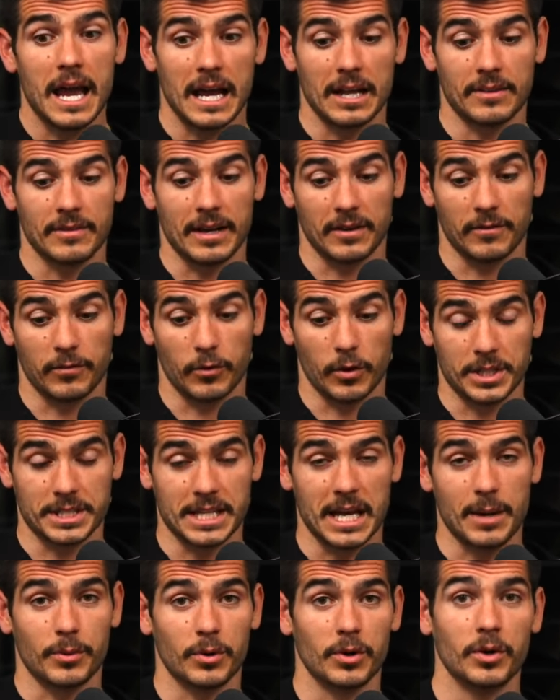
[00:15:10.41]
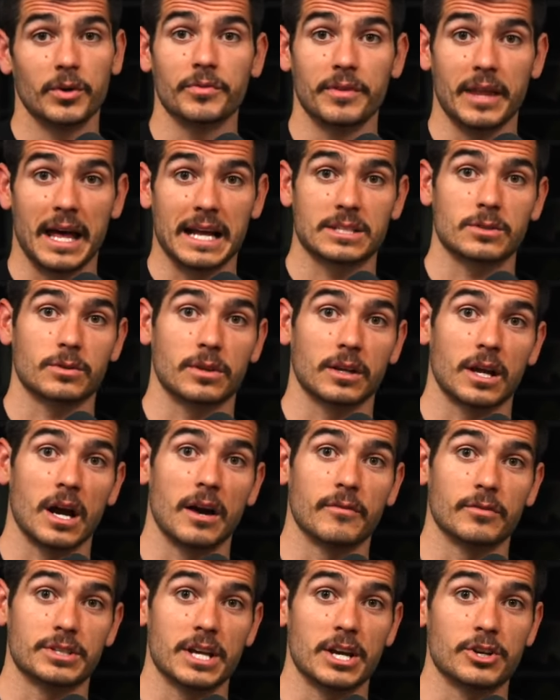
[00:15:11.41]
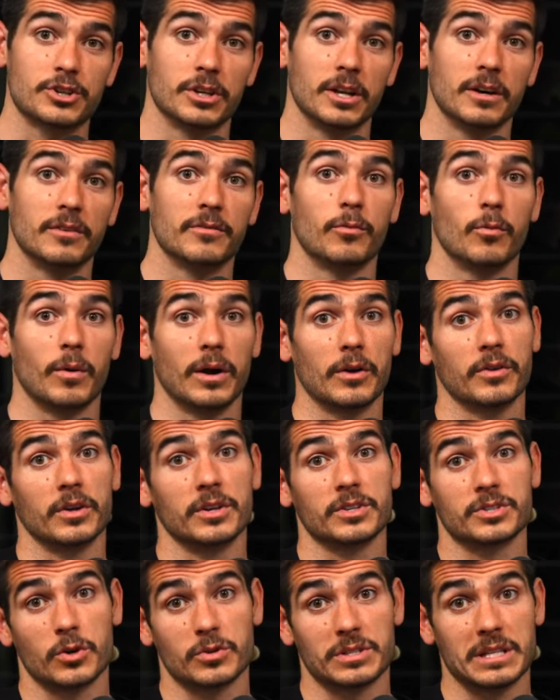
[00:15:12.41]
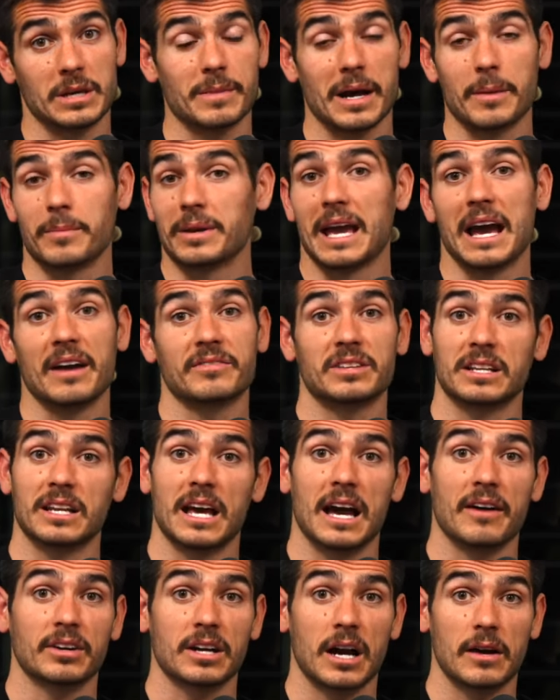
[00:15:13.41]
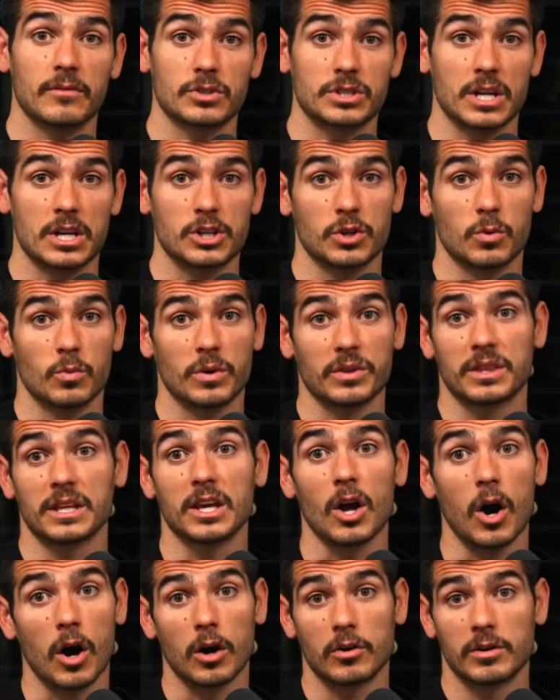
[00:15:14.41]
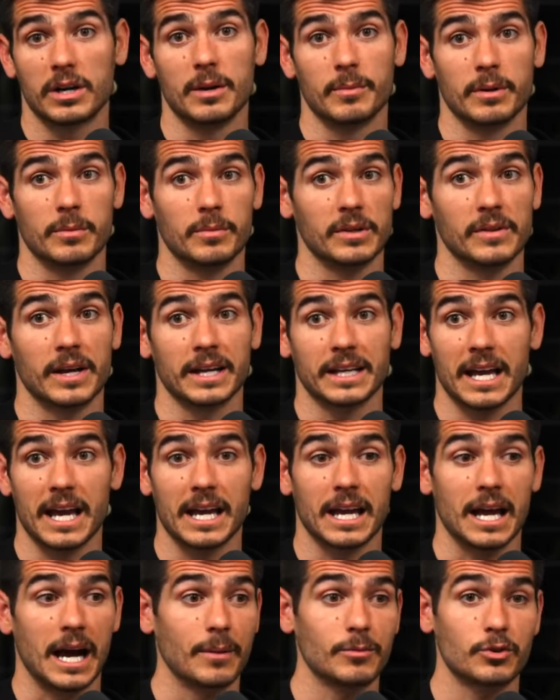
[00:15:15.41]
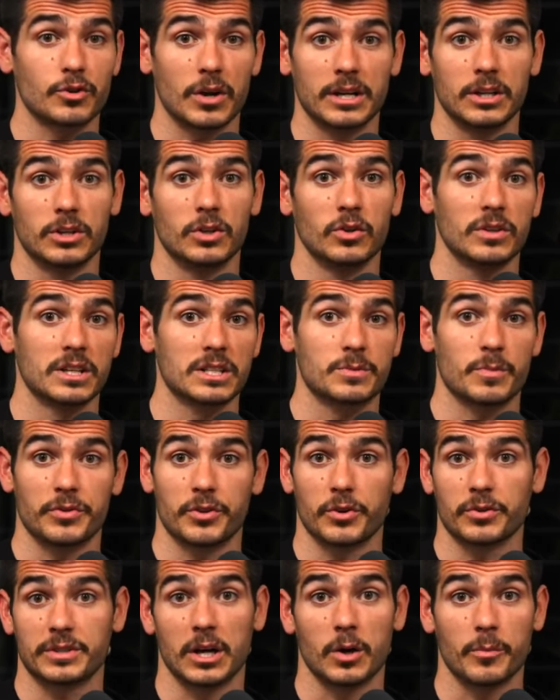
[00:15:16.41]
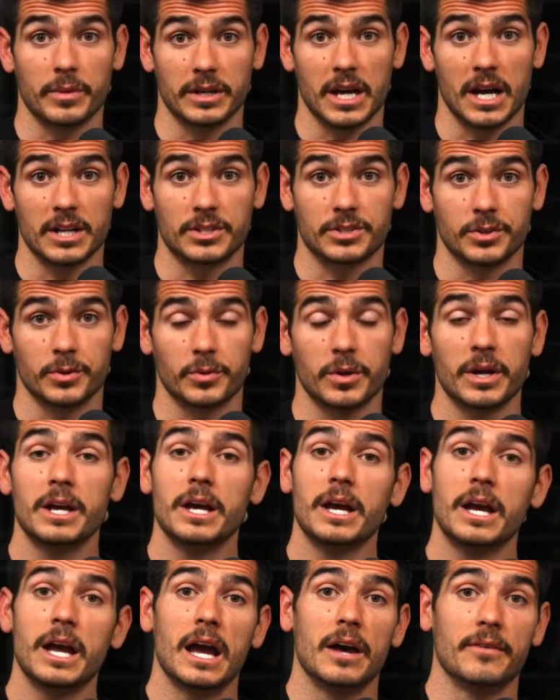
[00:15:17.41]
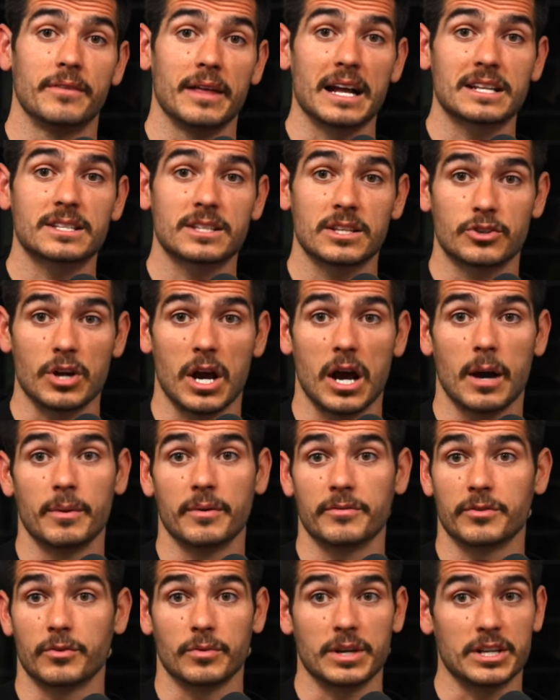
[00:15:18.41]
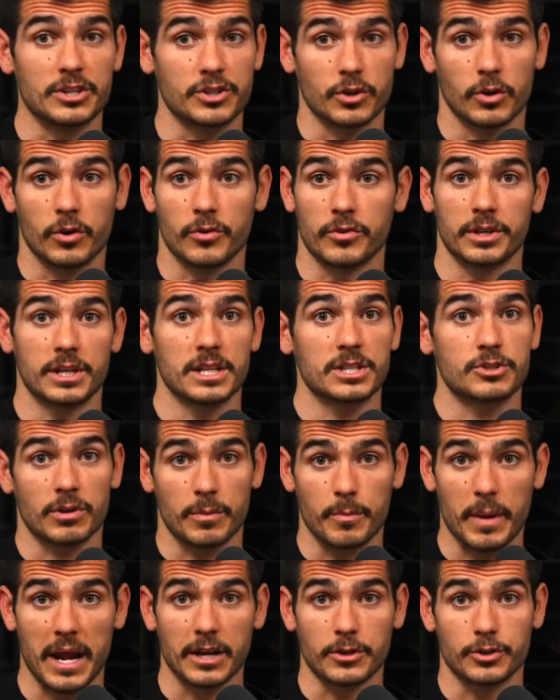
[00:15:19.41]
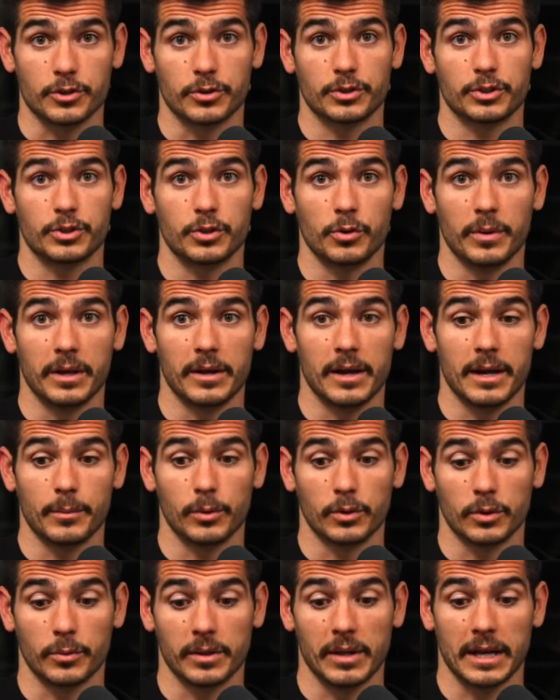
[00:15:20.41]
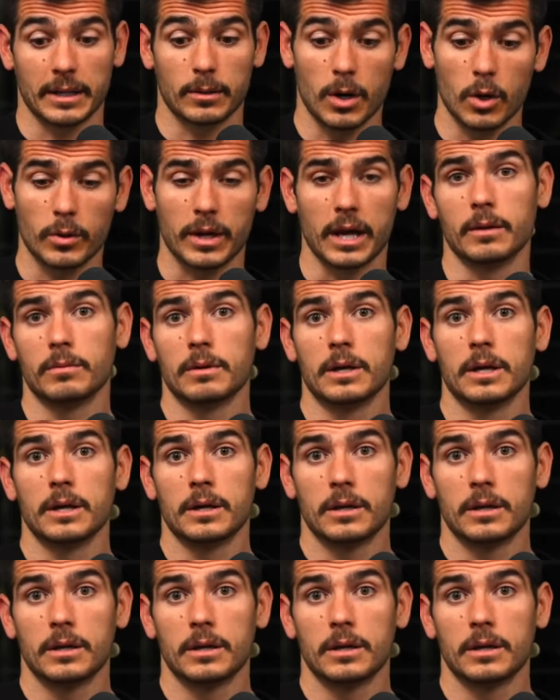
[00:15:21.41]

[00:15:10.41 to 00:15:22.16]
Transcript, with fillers: And like for example, that's the conversation of where the associate might be having to have a conversation with the RM and being like, "Hey, I'm trying to do this, but they're telling me not to." And that's the job of the regional or the district manager to be able to be like, "Okay,